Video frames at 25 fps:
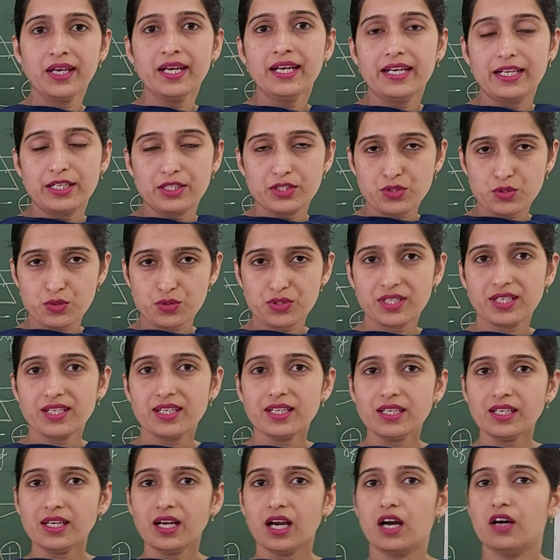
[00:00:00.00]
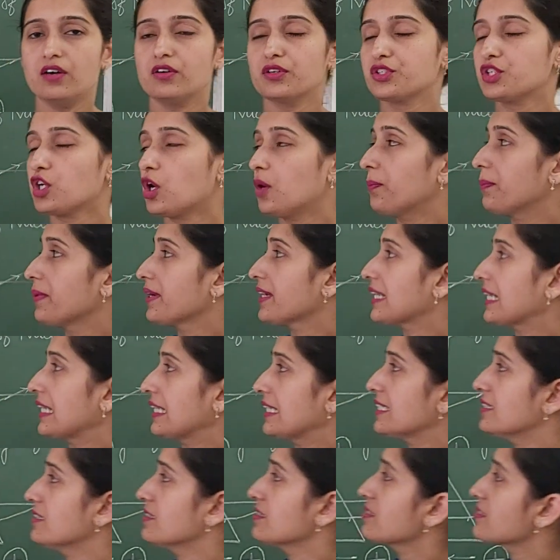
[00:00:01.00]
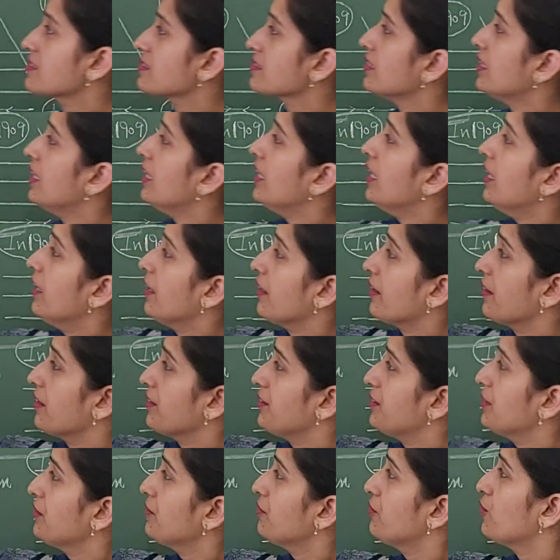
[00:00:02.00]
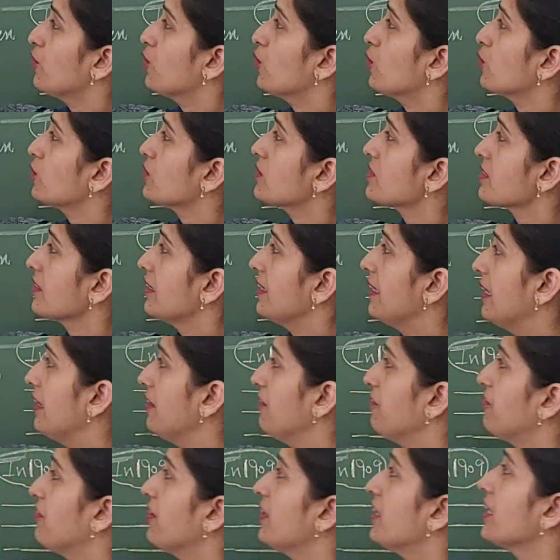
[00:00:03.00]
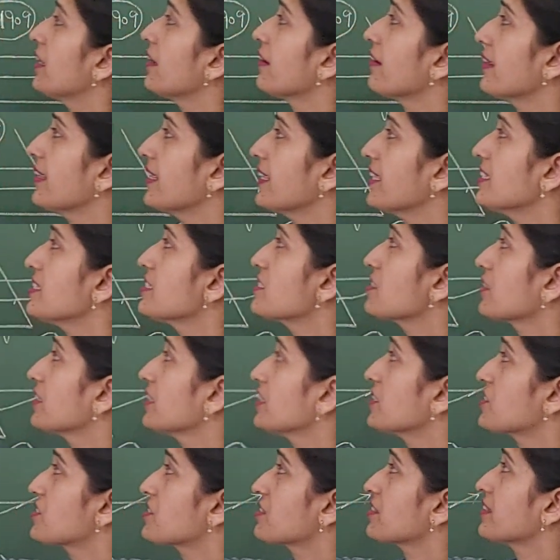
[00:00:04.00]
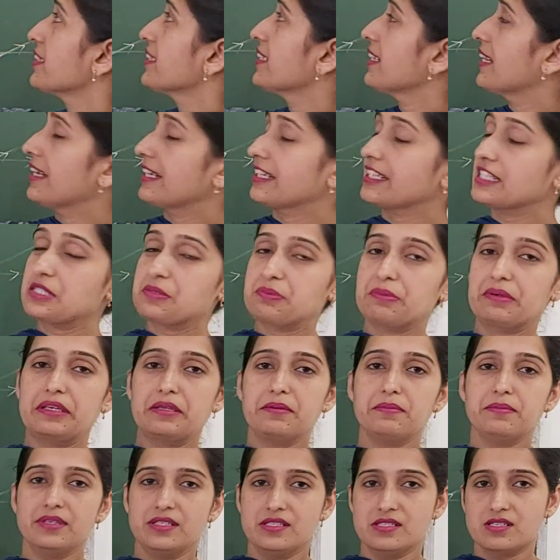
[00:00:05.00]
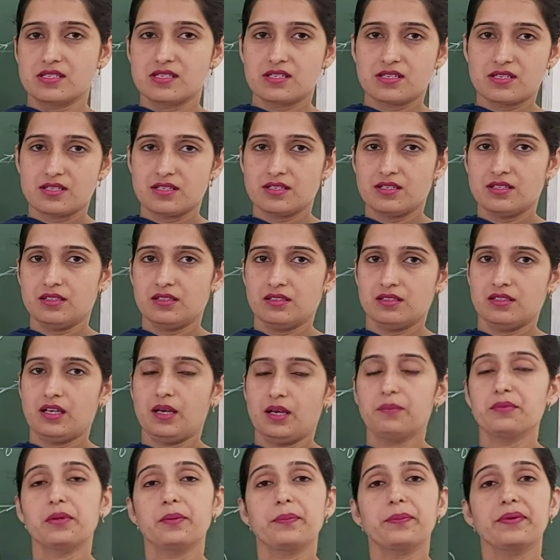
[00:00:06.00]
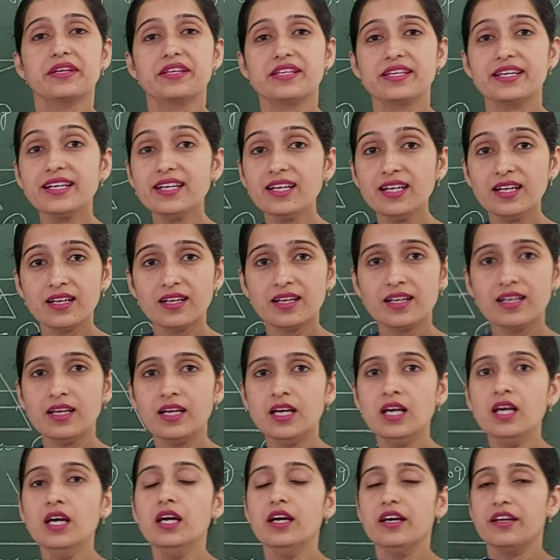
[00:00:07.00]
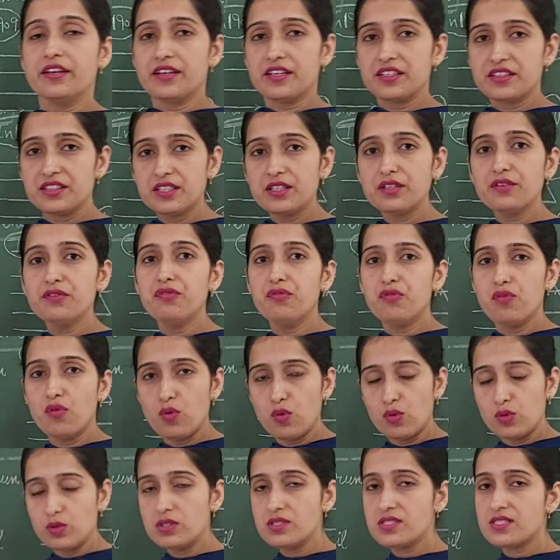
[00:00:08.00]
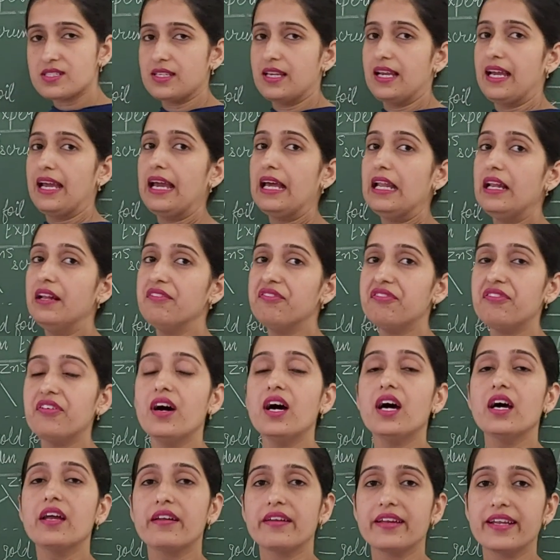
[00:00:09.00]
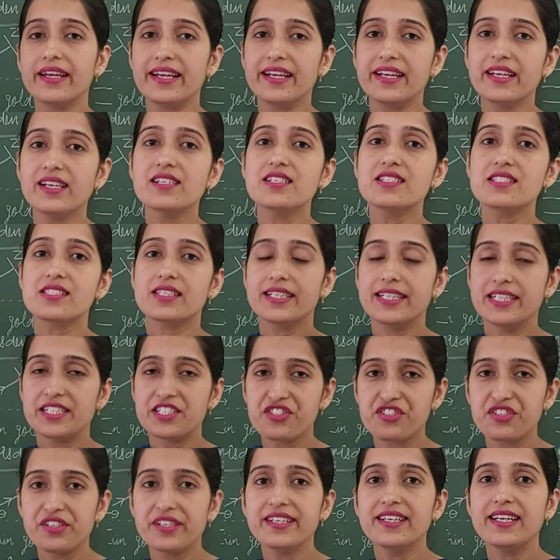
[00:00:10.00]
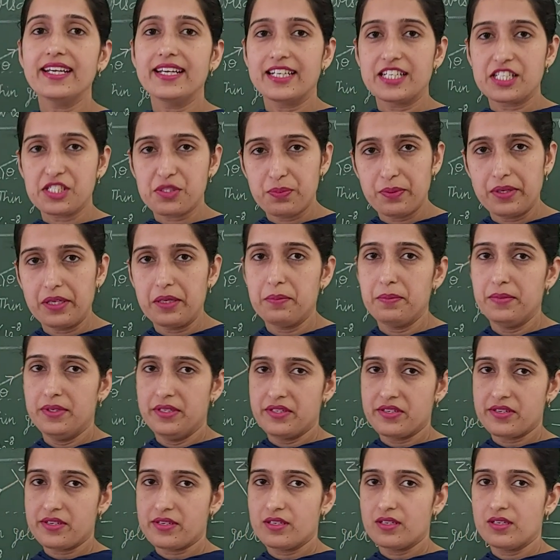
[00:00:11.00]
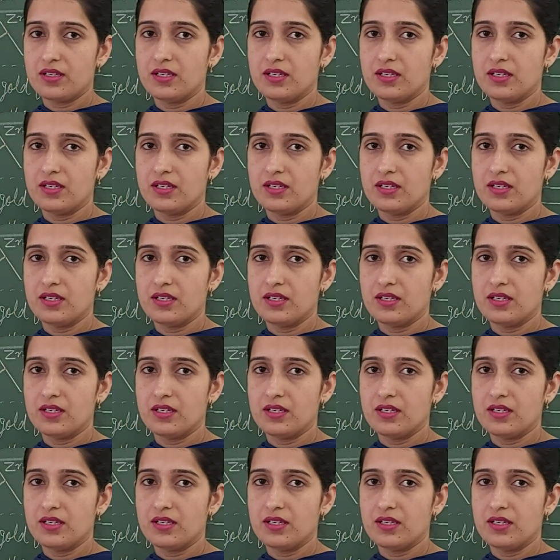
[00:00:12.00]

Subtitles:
and today our topic is Rutherford's alpha ray scattering experiment. I'm repeating, Rutherford's alpha ray scattering experiment.